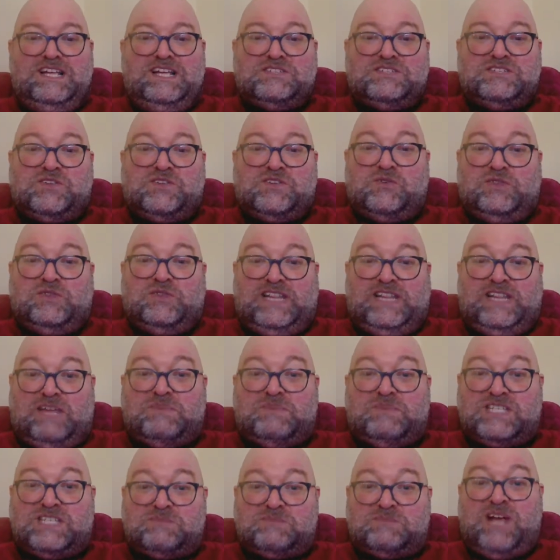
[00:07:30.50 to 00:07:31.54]
So
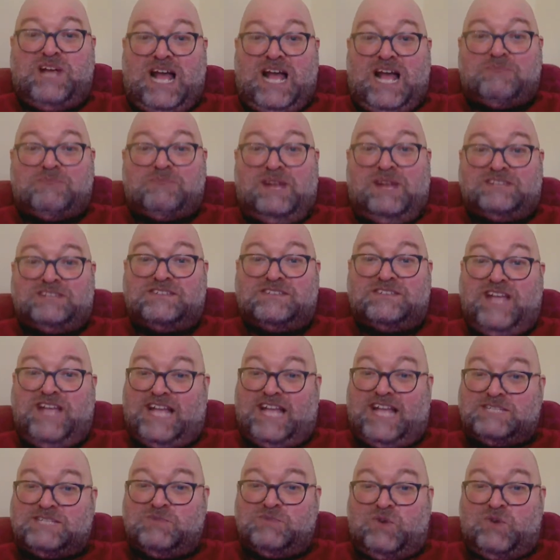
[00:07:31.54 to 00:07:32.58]
leave me some comments
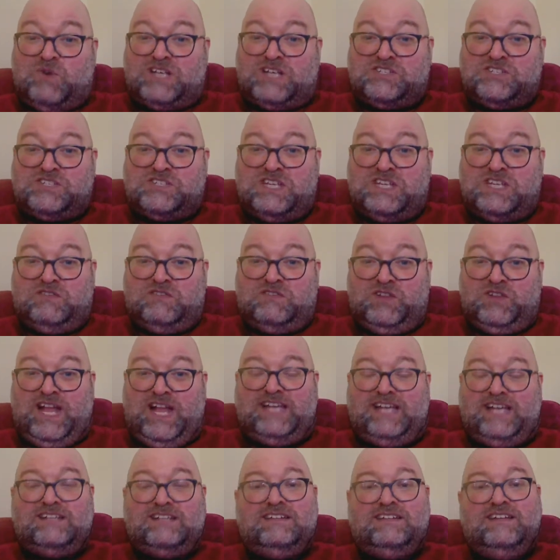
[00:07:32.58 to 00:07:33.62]
and some questions if you
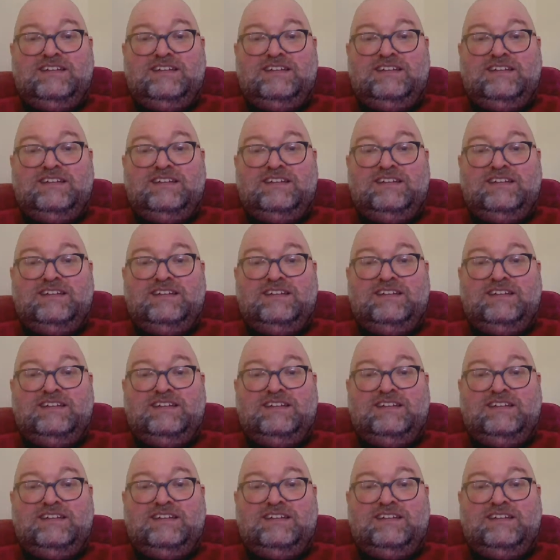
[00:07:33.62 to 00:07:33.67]
like.